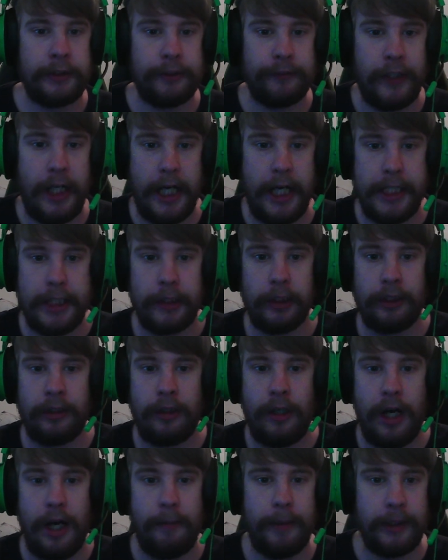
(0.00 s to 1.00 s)
Defiant in the
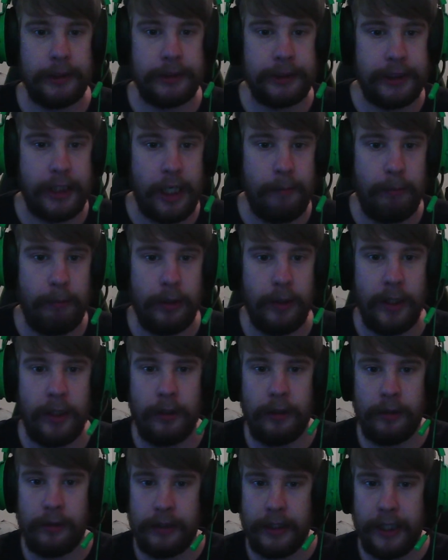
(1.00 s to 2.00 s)
comments down below,